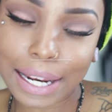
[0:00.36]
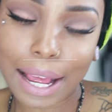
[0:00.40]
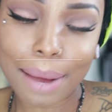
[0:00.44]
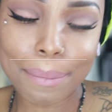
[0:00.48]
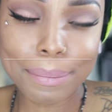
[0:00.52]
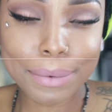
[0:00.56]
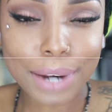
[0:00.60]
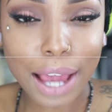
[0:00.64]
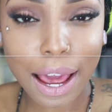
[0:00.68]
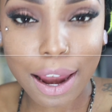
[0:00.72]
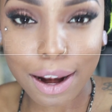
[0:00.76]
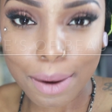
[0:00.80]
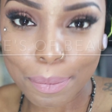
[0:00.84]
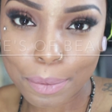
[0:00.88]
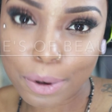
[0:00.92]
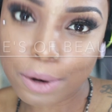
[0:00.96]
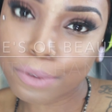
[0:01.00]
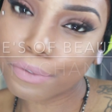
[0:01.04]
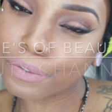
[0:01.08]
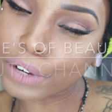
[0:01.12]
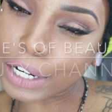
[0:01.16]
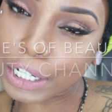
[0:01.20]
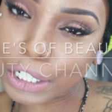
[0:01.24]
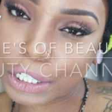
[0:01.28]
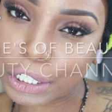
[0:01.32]
I'm not a
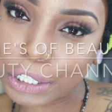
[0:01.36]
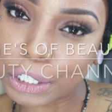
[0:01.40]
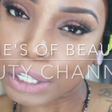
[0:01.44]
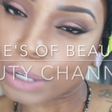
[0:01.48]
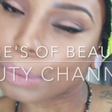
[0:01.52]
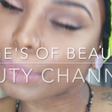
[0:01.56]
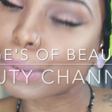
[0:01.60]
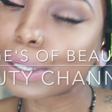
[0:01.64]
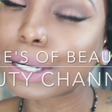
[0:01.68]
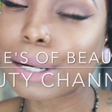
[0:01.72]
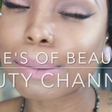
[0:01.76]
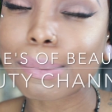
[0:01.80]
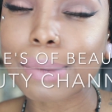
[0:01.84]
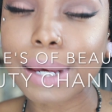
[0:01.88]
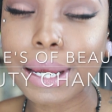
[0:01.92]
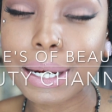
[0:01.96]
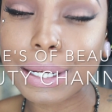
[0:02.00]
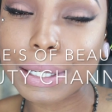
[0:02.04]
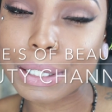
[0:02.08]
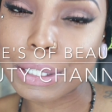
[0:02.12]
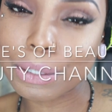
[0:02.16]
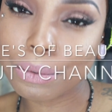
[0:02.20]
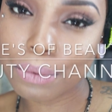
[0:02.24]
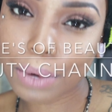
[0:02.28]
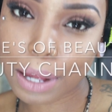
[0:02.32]
professional, but I might
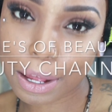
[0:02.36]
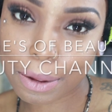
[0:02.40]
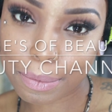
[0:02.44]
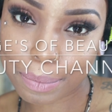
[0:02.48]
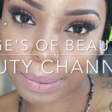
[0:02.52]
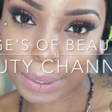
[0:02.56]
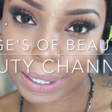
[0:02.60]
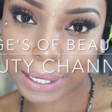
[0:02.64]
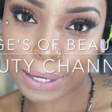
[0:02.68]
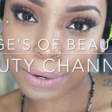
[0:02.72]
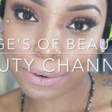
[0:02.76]
as well be,